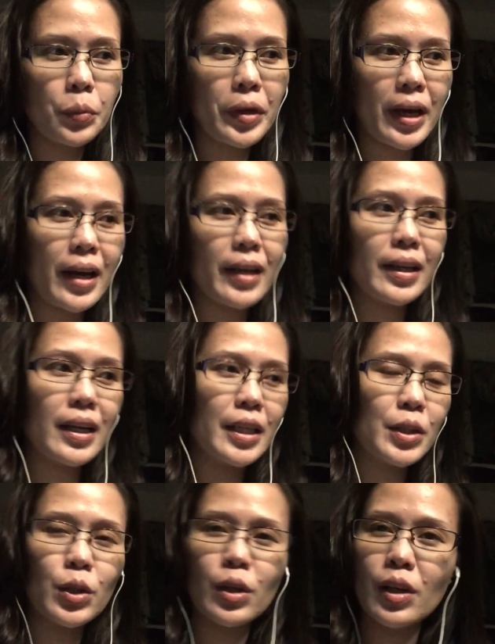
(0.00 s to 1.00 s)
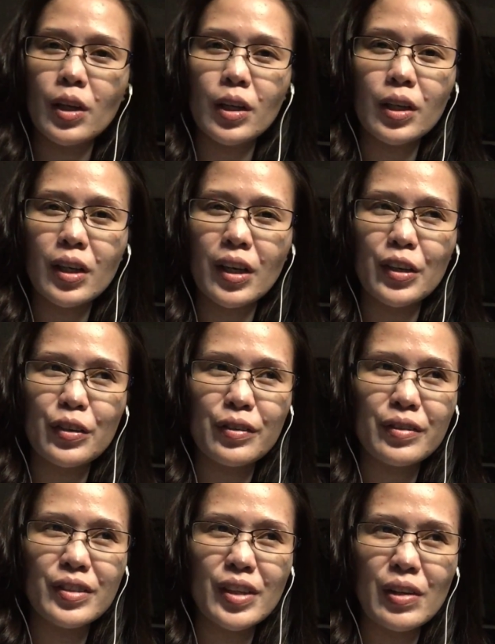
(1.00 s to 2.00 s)
we had a little ano
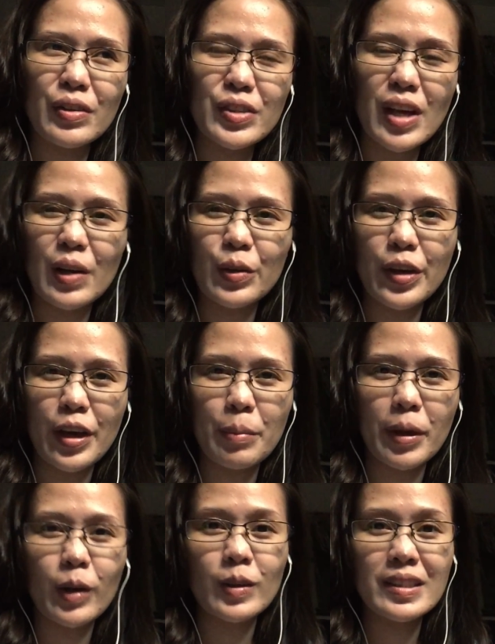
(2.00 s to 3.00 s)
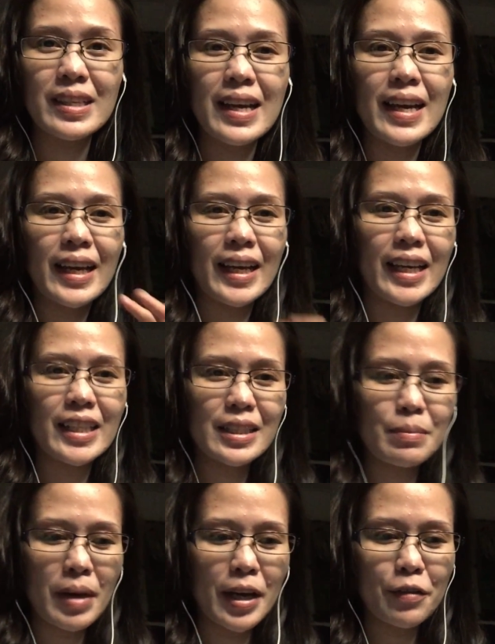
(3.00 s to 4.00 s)
salo-salo here because
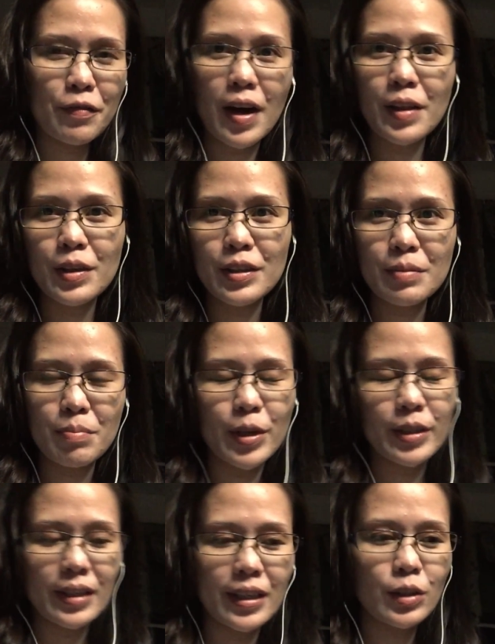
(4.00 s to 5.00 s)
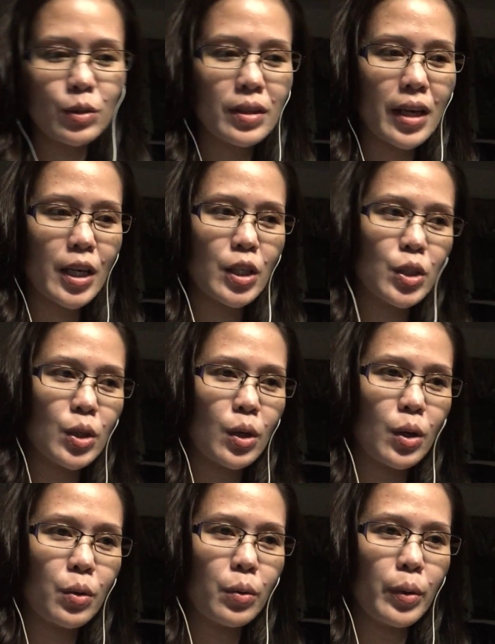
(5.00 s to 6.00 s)
it's my father's birthday today.
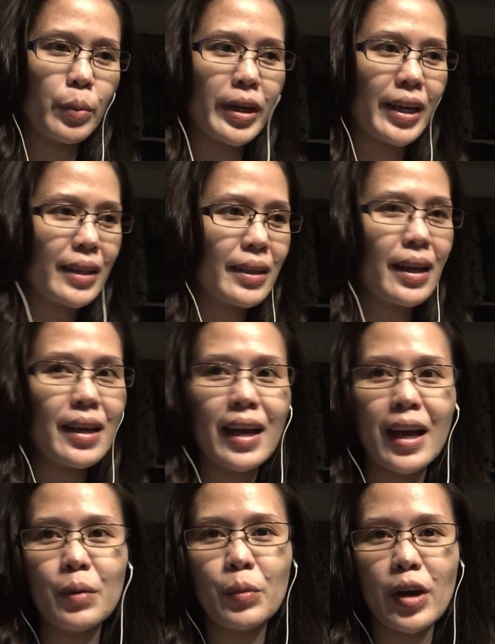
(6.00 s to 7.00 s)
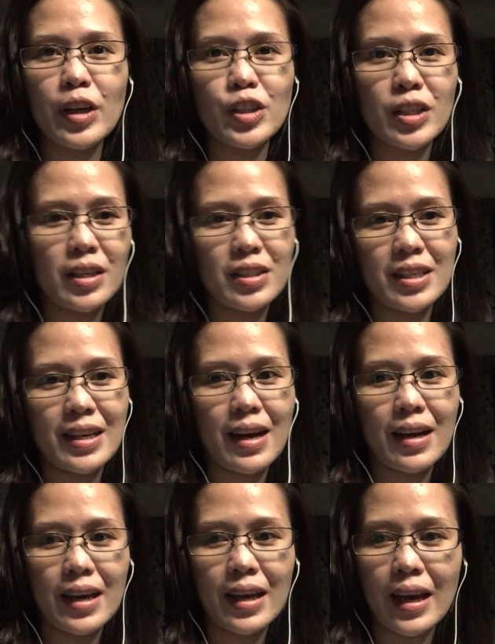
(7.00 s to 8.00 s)
So, we were eating and we are
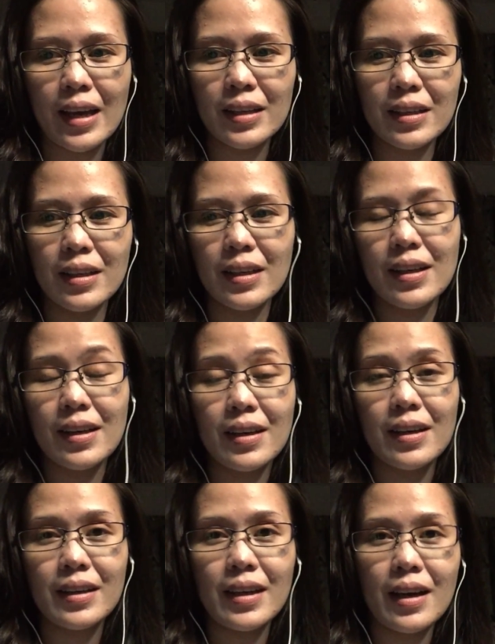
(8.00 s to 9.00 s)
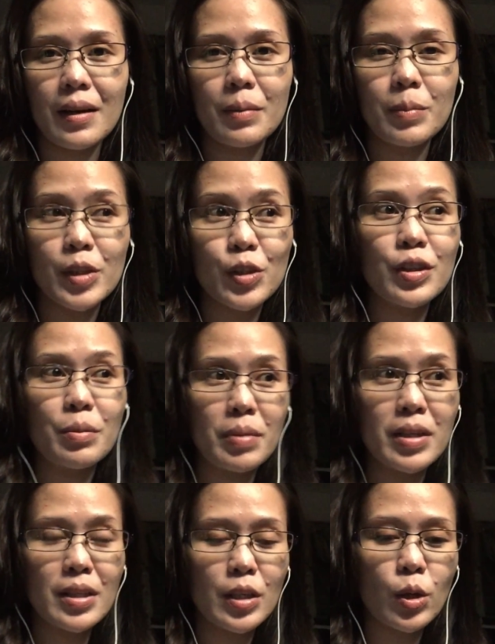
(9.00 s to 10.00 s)
chika-chikahing and yeah, medyo na
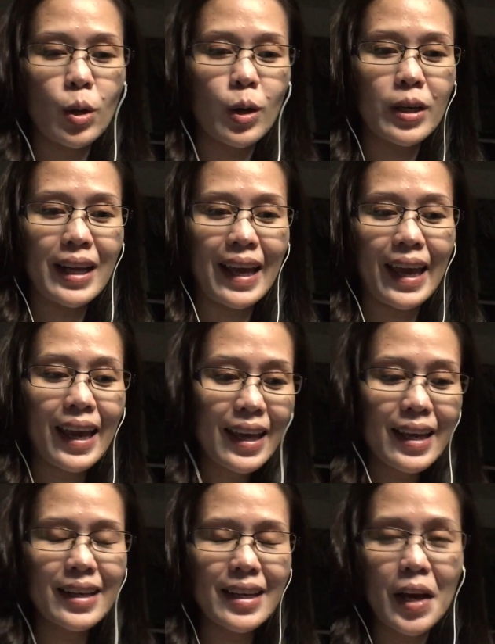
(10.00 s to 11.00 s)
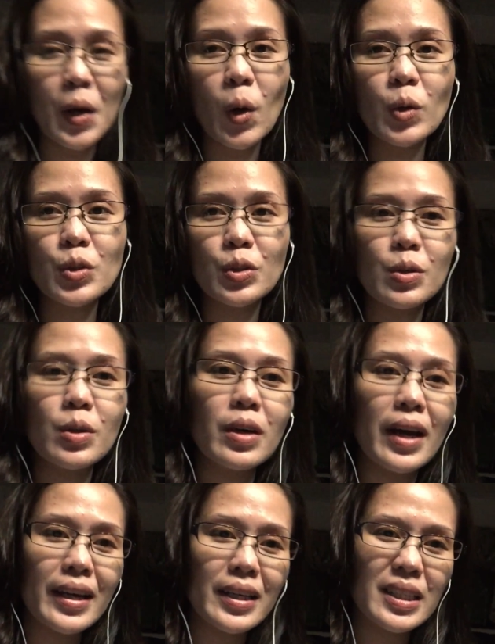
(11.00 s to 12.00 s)
busy doon. And I also
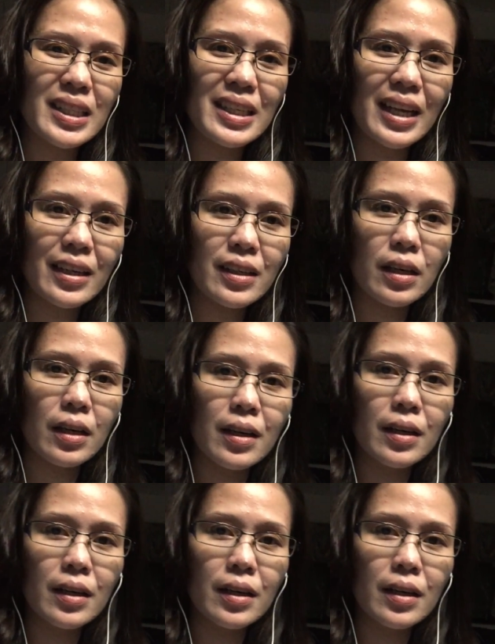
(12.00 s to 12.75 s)
edited like